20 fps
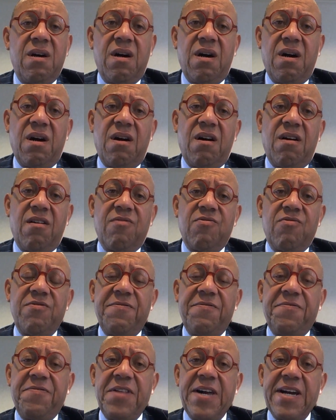are
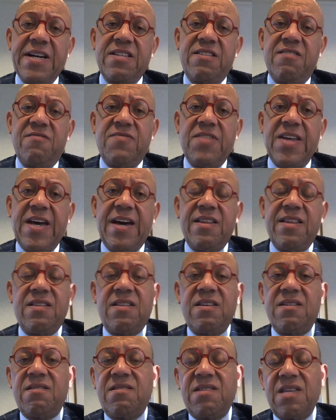reflective that
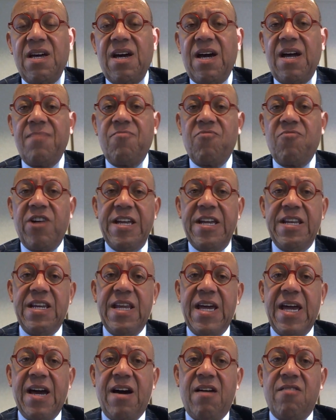the time right
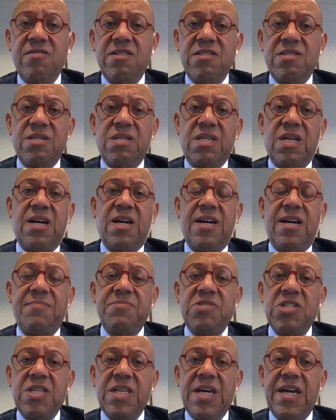now is a
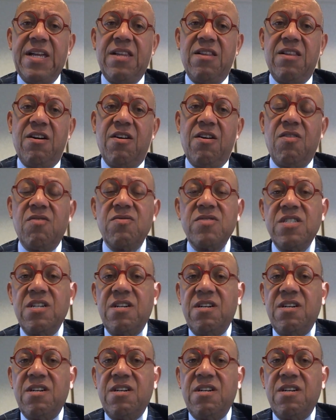time to lay low.